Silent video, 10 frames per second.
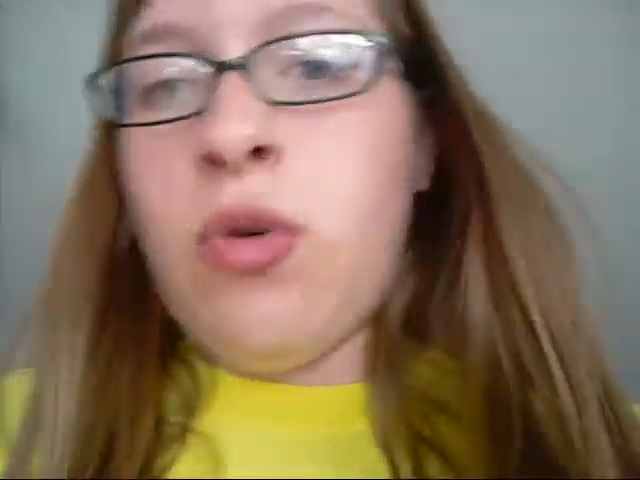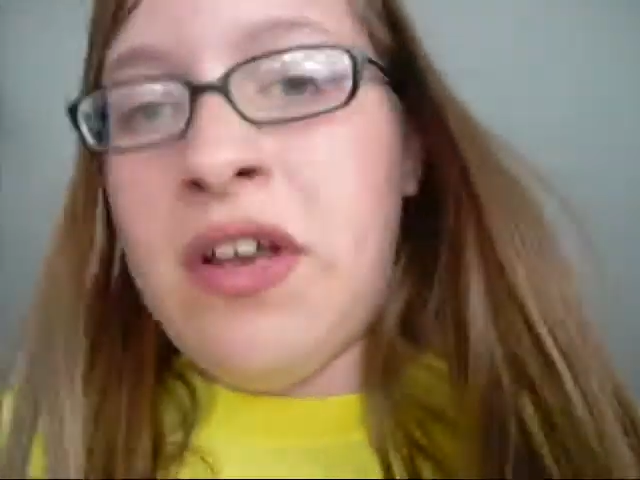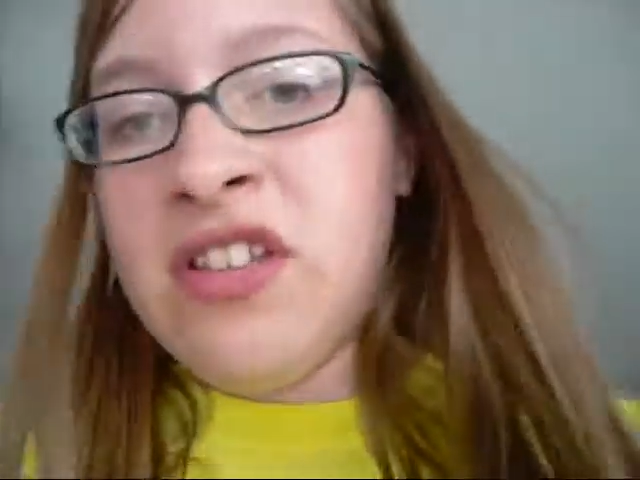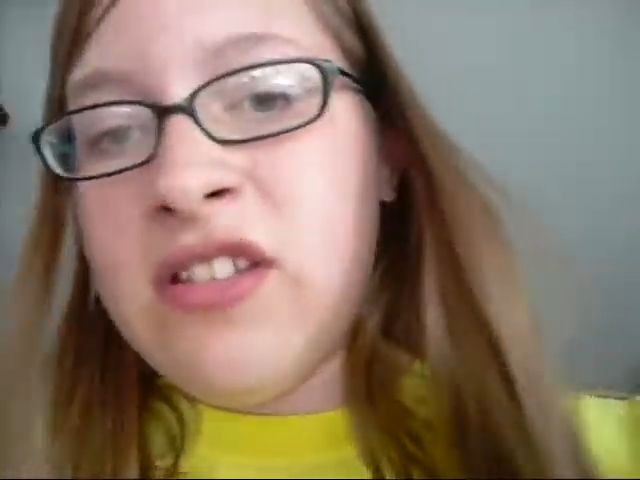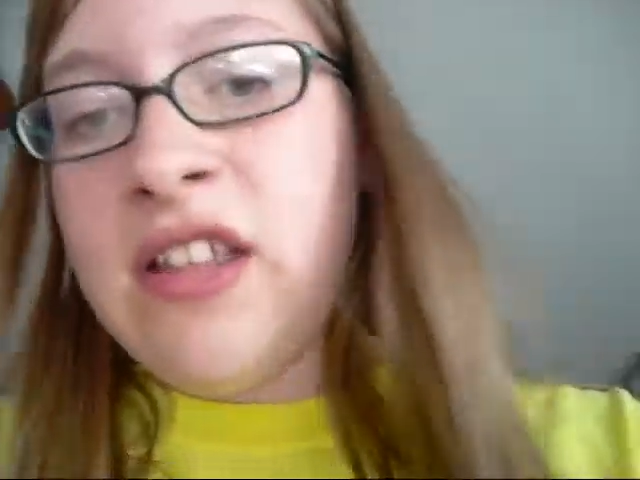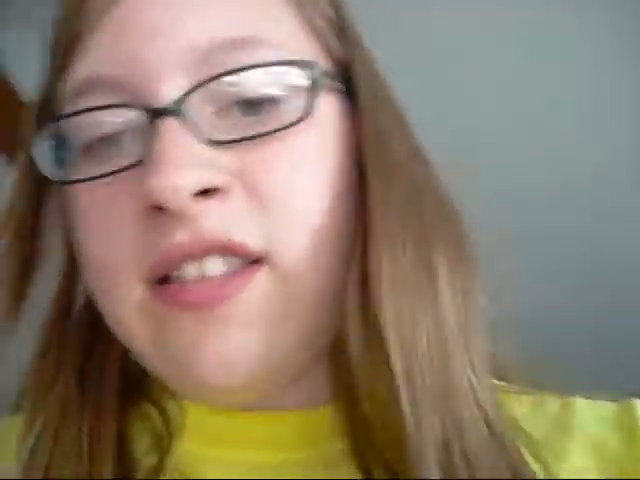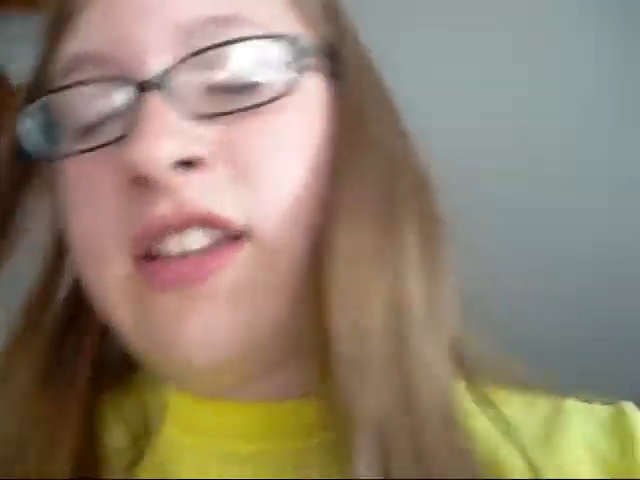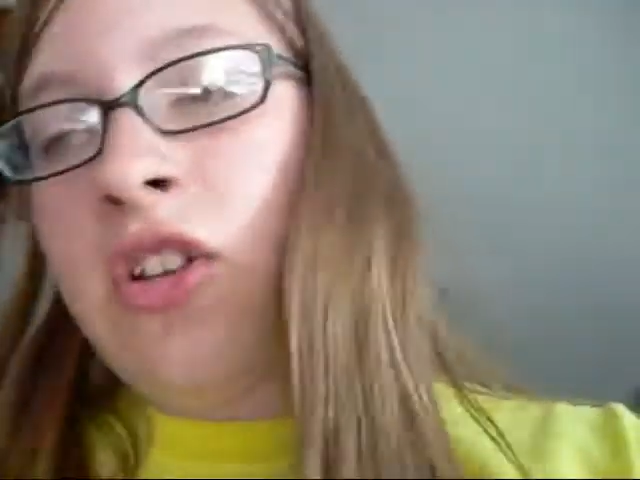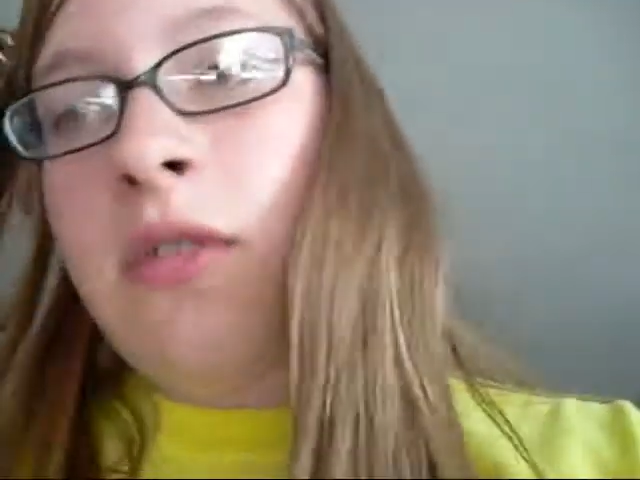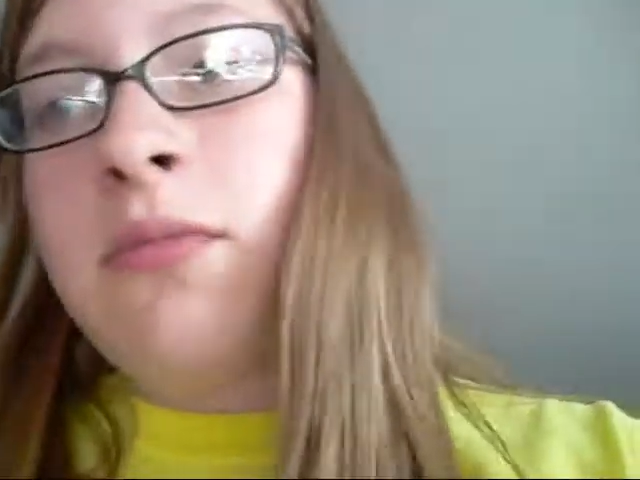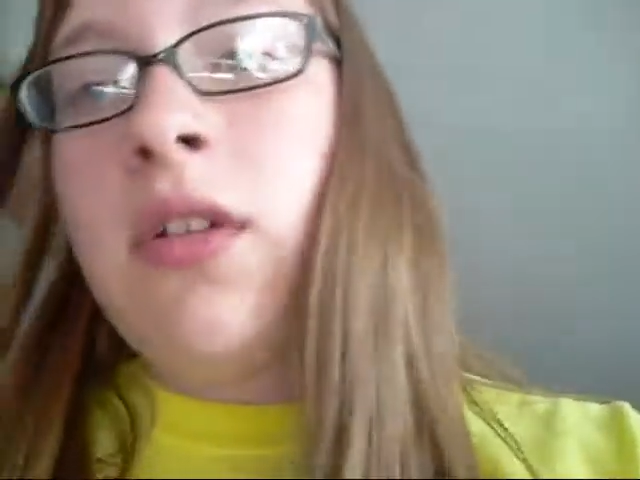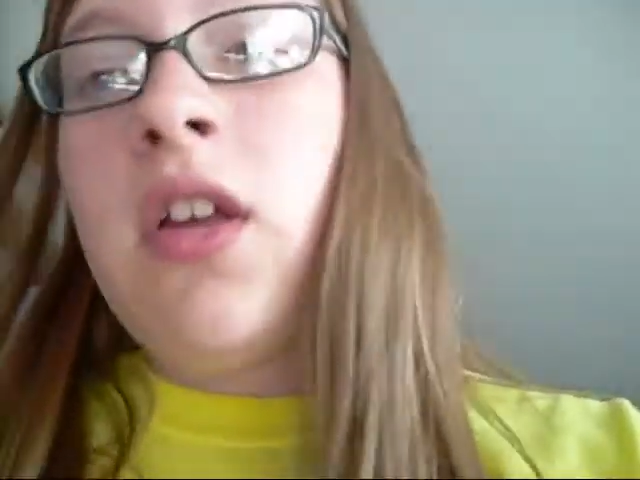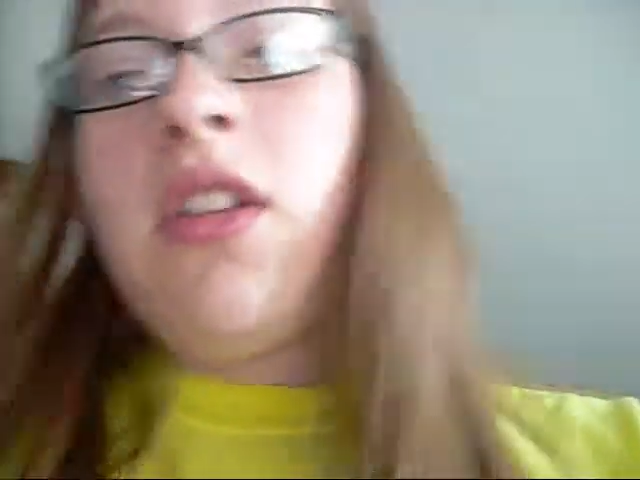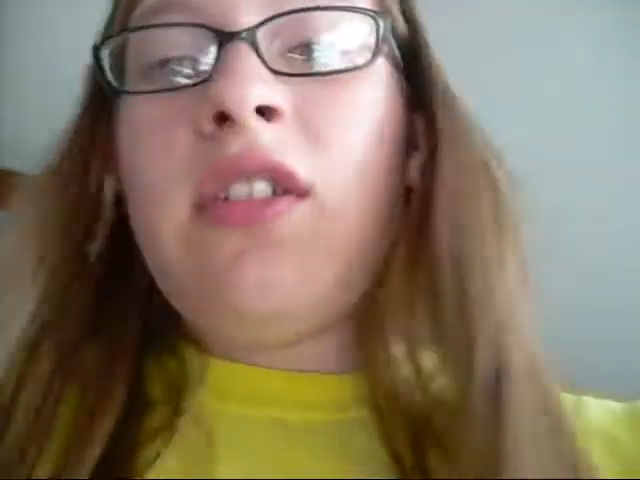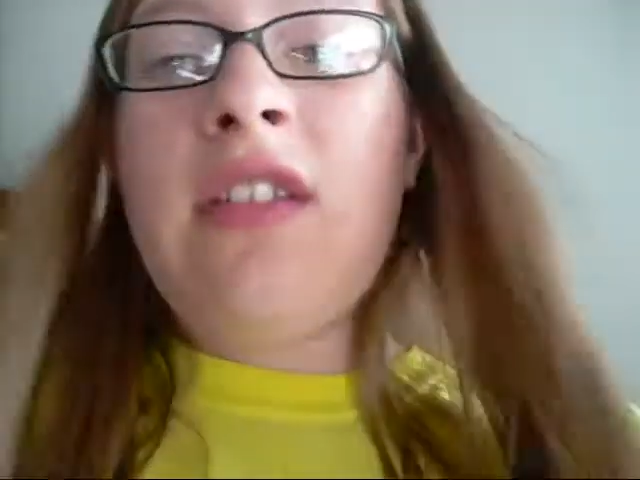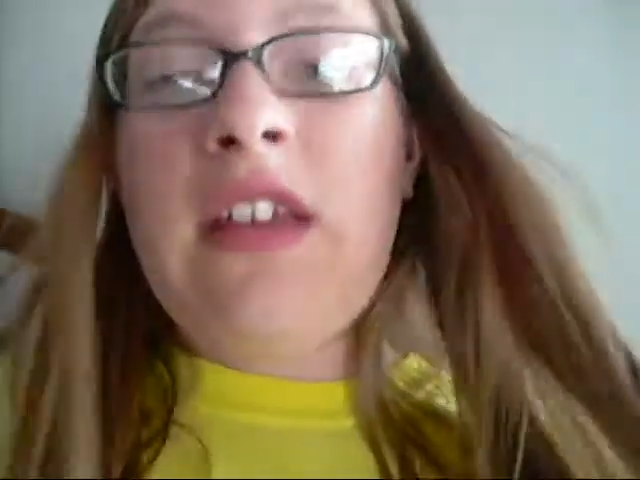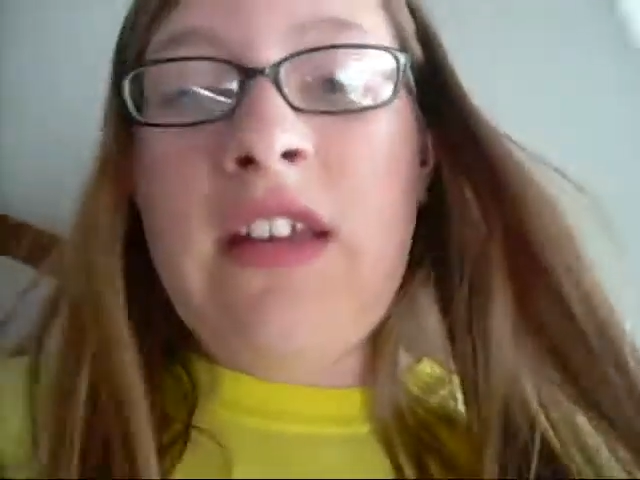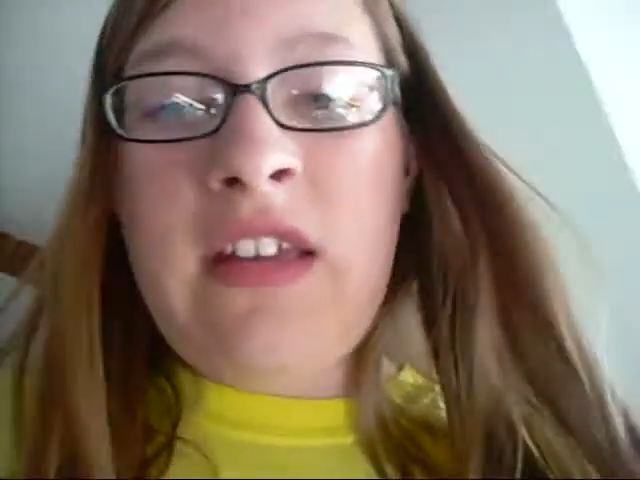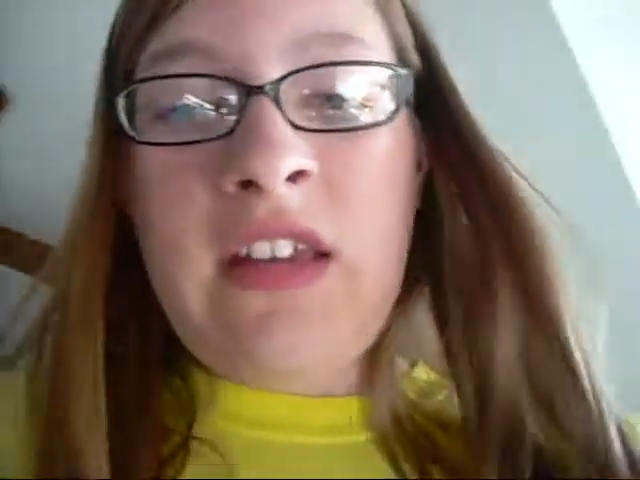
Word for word: twice, and then they took him to the